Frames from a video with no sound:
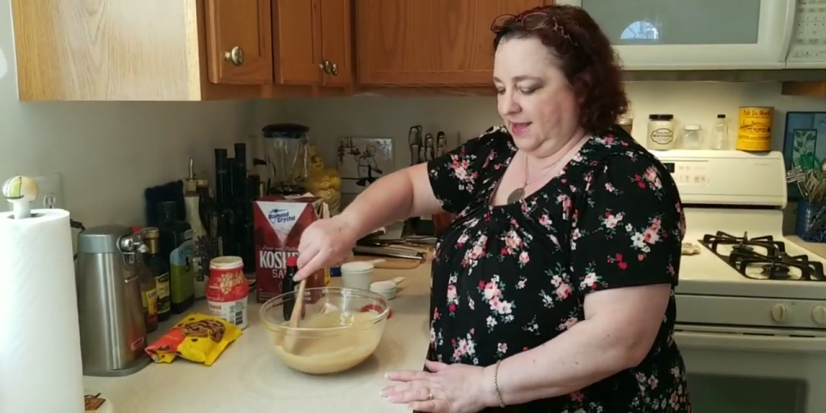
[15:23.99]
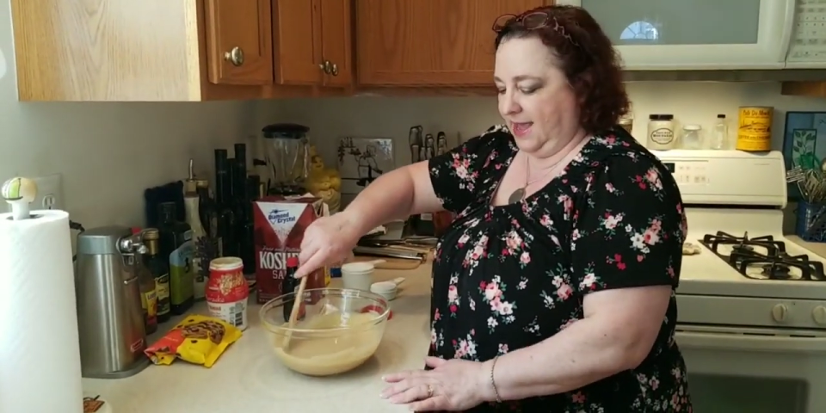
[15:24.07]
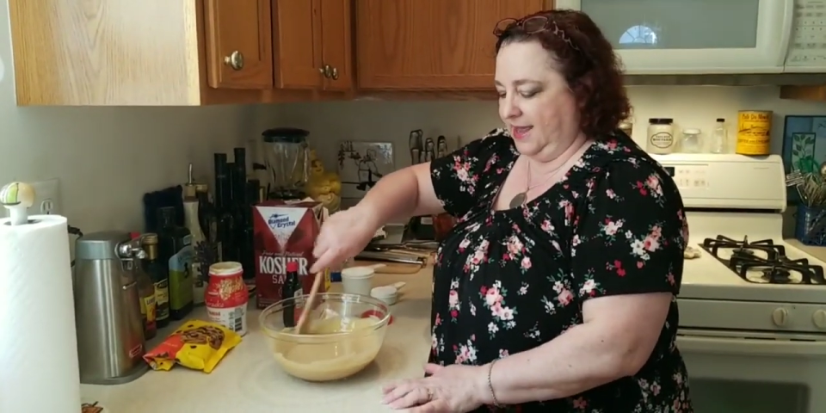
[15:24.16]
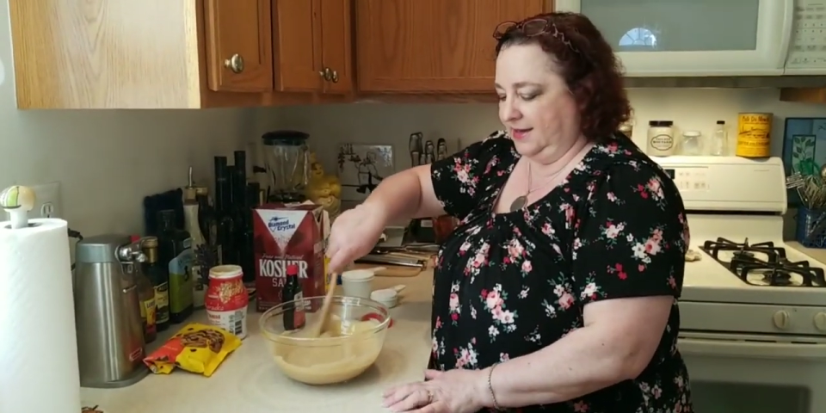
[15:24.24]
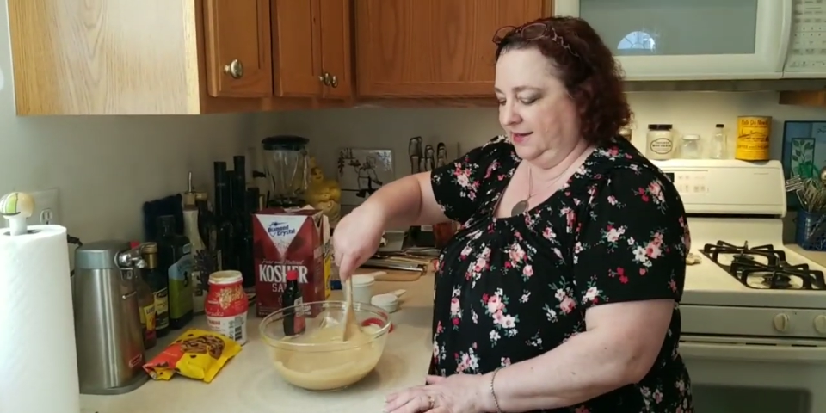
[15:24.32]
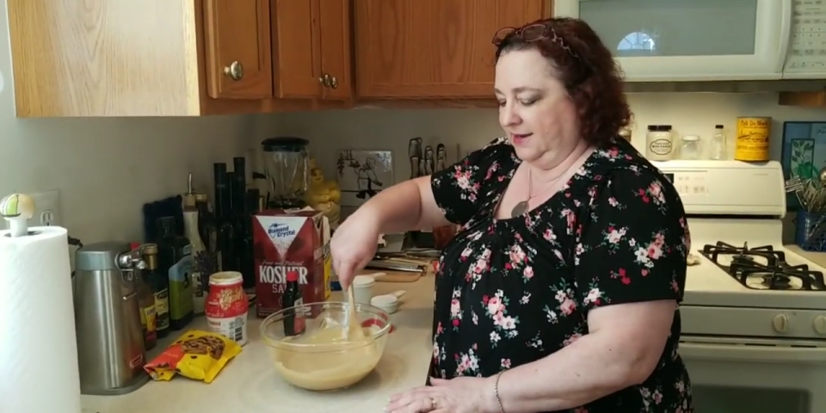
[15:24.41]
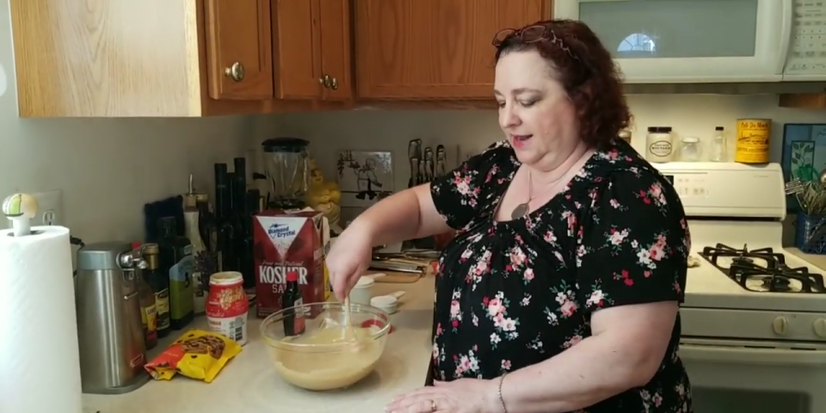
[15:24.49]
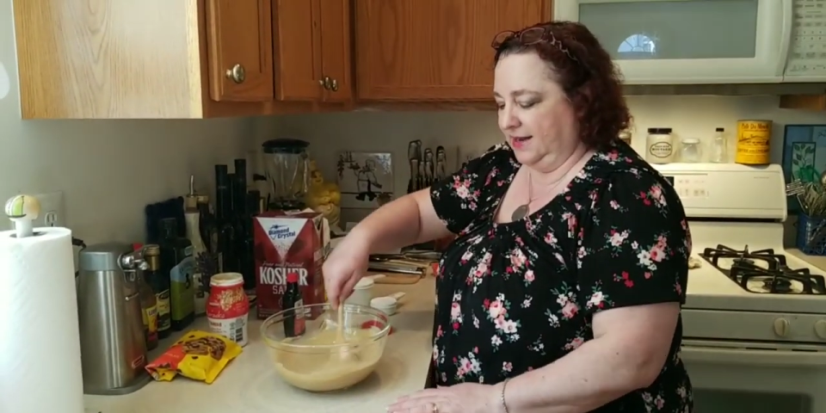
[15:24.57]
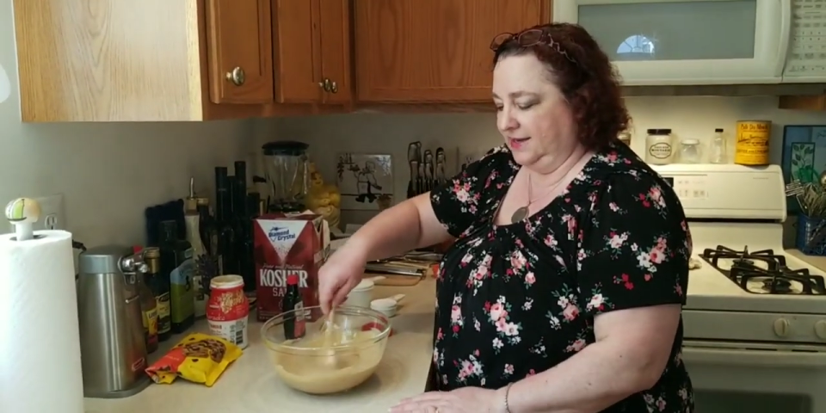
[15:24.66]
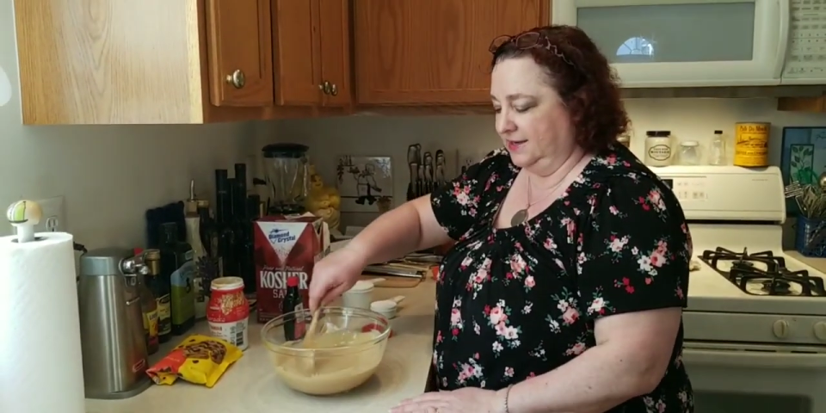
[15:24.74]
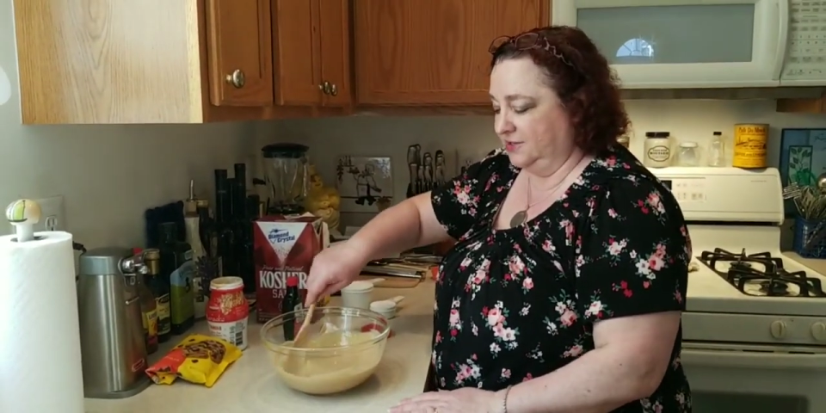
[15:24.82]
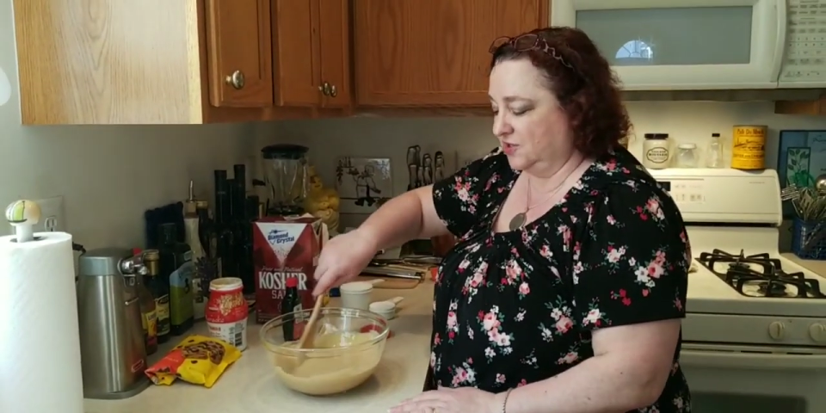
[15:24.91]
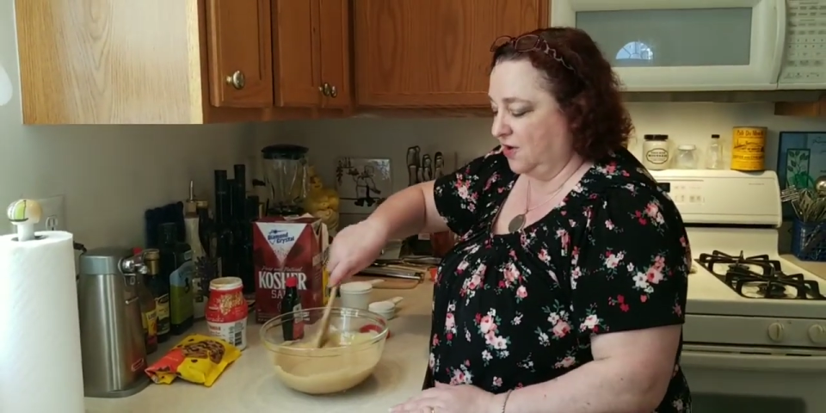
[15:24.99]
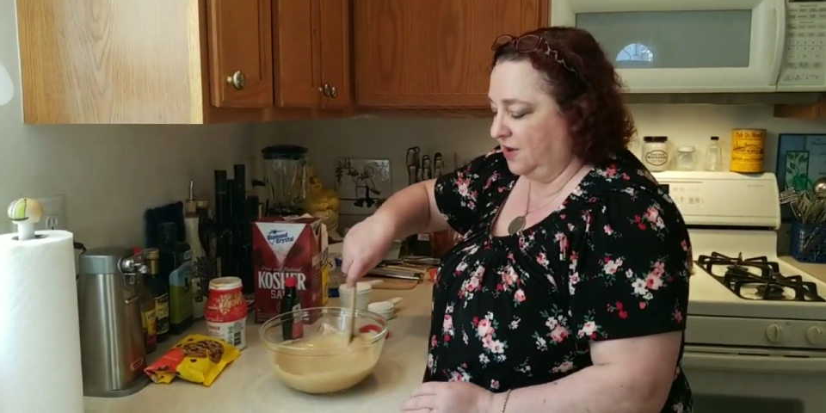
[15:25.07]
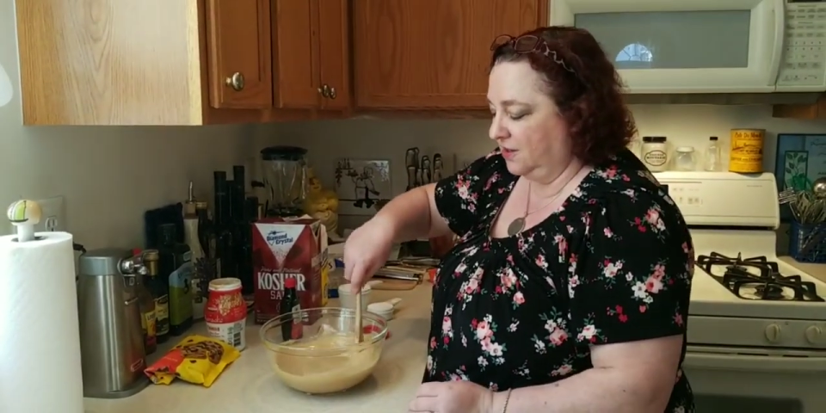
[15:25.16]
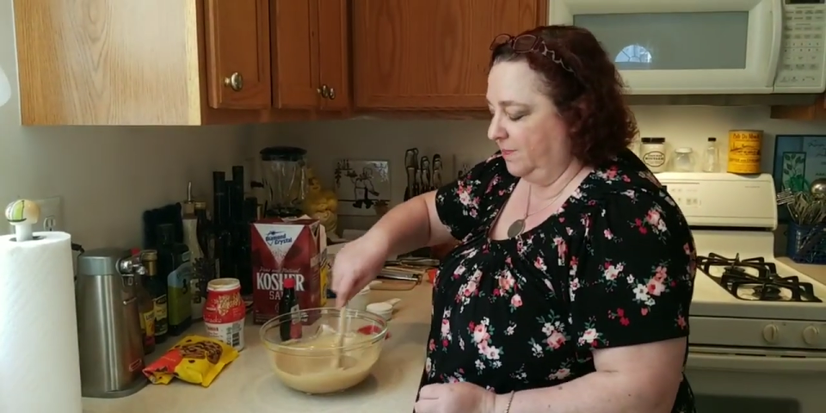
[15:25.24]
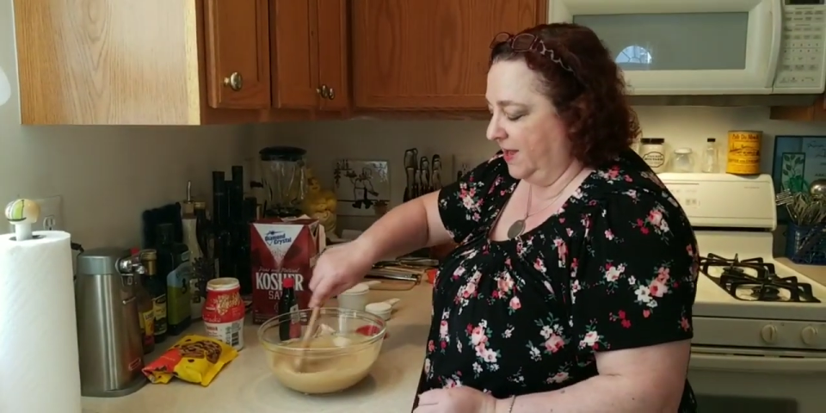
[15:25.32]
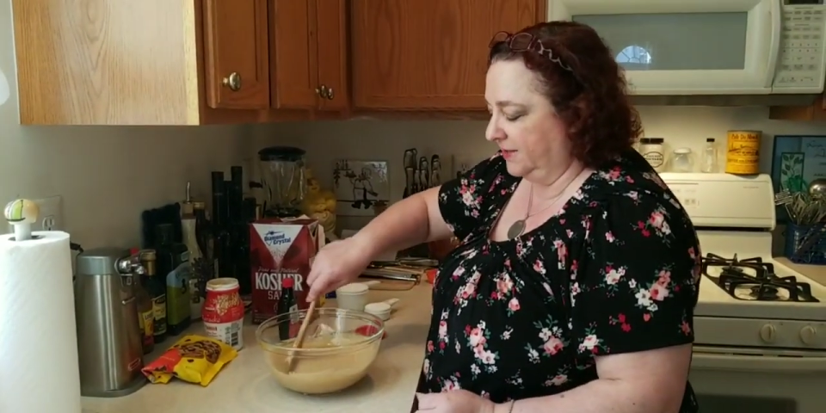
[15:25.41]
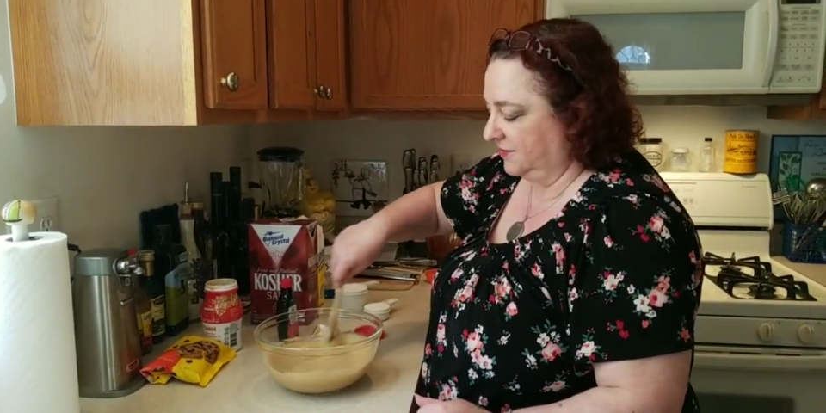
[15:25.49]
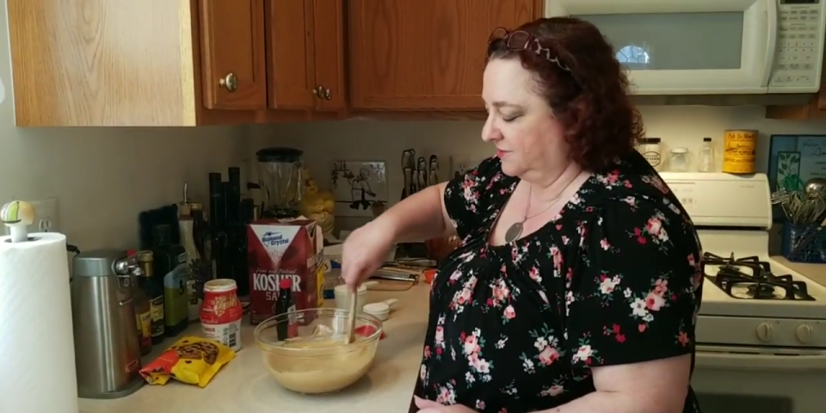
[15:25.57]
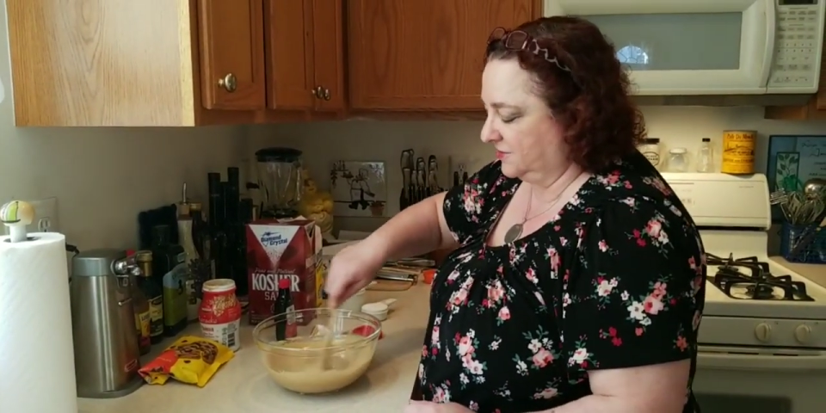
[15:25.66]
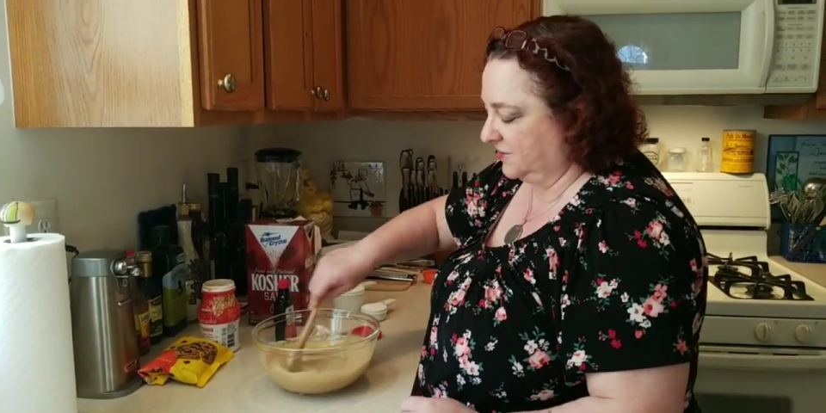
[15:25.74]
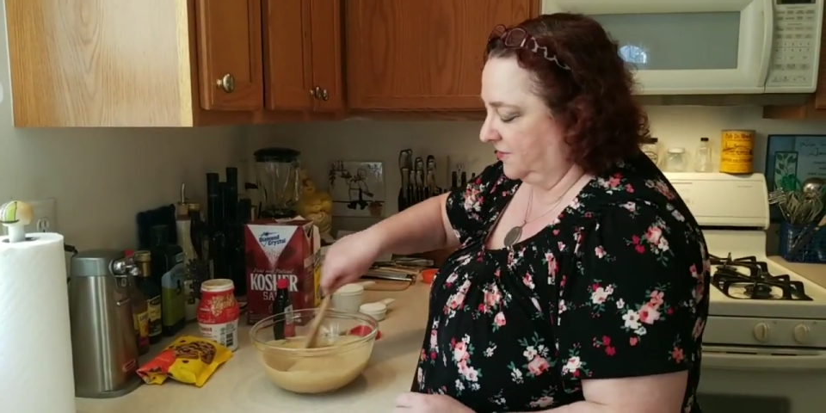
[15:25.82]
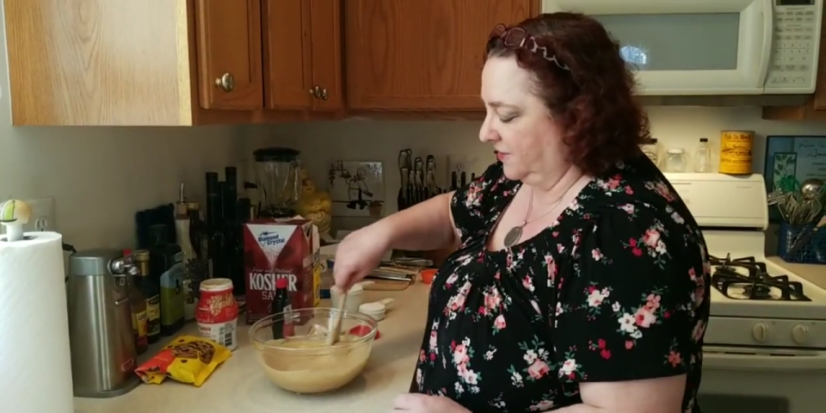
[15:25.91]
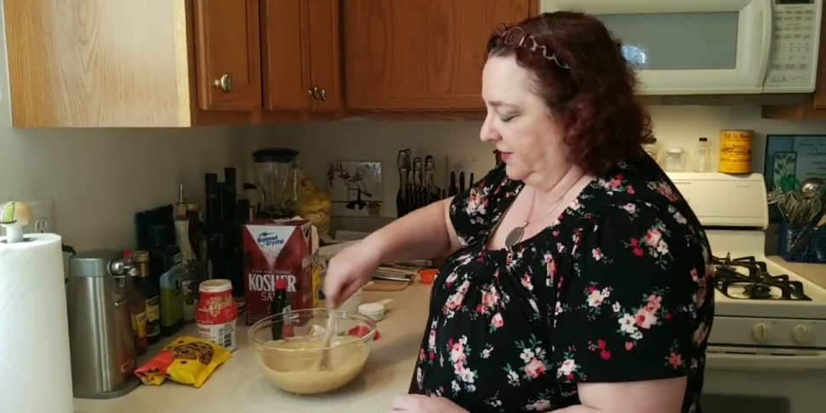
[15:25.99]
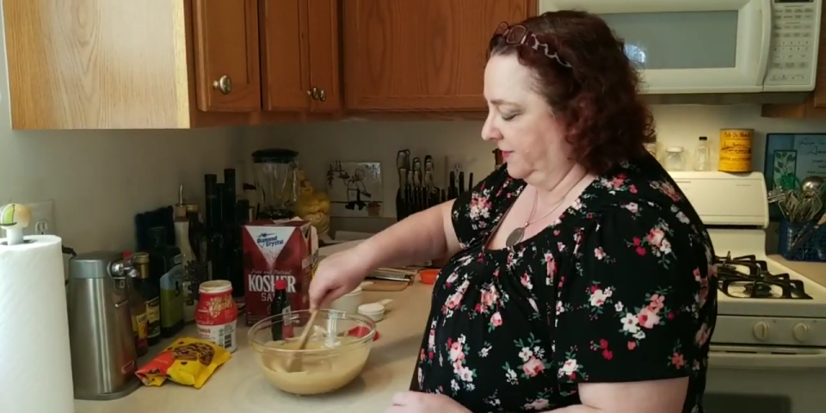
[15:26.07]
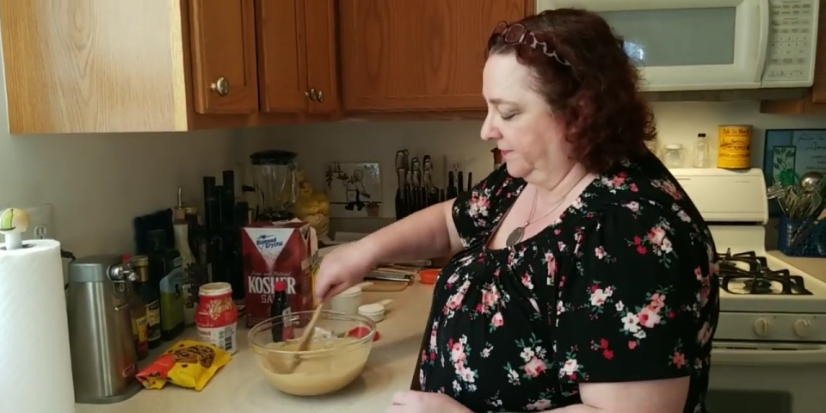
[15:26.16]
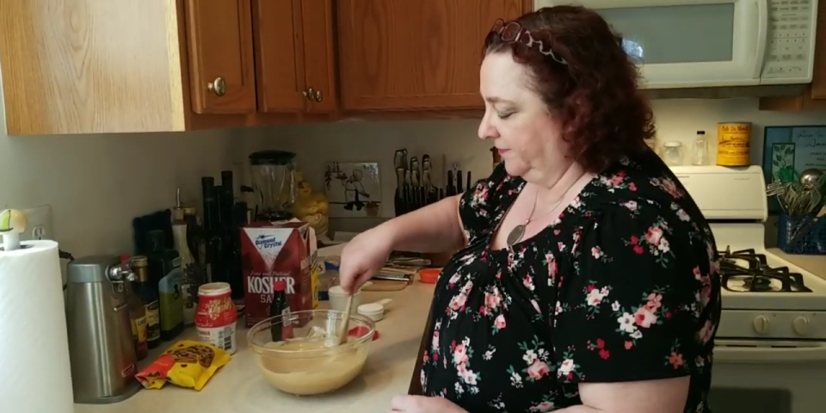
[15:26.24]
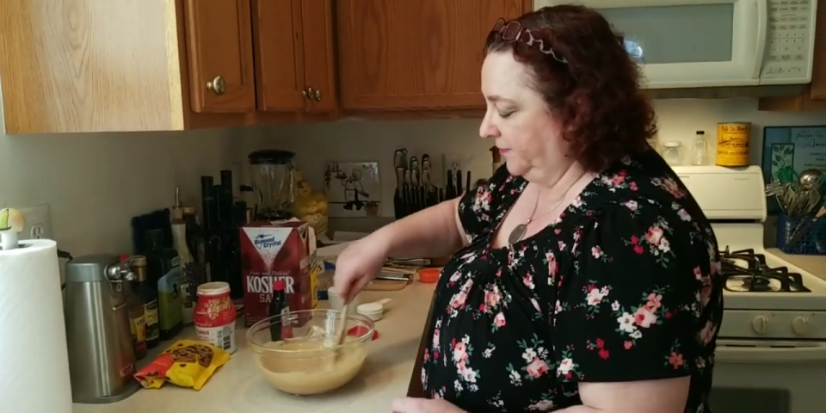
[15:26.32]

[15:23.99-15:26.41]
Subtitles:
and it's all about the stirring.